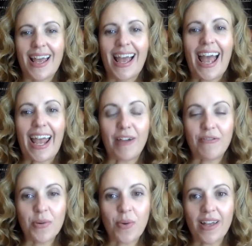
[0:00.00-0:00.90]
Hi,
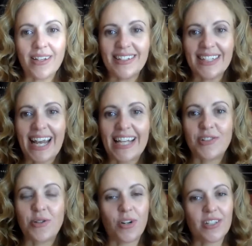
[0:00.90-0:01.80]
everyone. It's
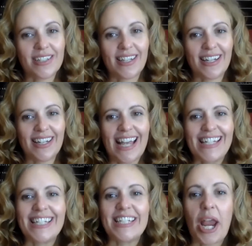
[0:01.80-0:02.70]
Kristen, and
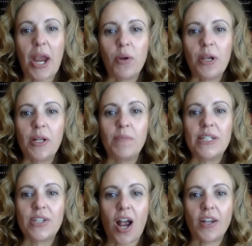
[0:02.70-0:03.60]
today we're going to
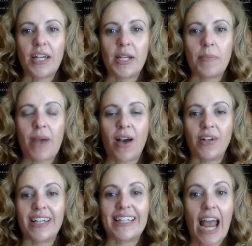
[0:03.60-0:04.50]
be talking about
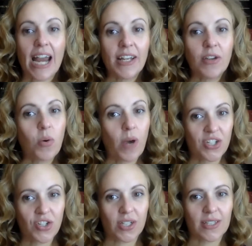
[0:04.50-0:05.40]
guiding
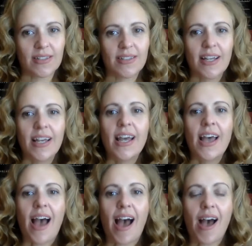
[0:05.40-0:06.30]
questions,
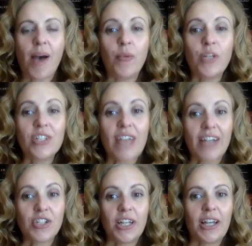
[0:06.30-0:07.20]
which is
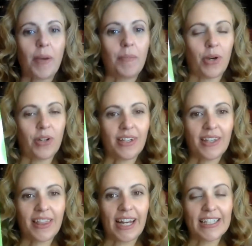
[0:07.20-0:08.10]
actually a book
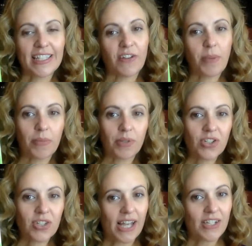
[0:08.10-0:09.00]
that I self-published
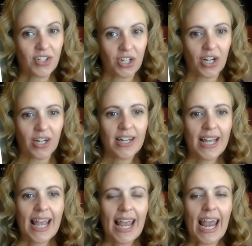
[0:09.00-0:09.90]
last year.
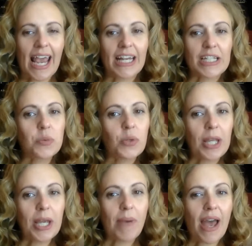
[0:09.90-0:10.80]
And it's
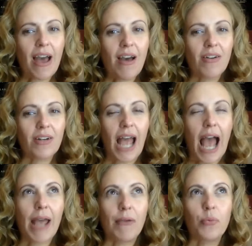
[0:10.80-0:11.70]
really about,
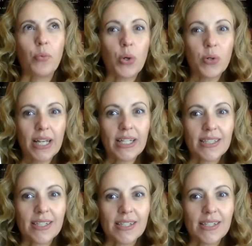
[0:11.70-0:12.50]
I wrote it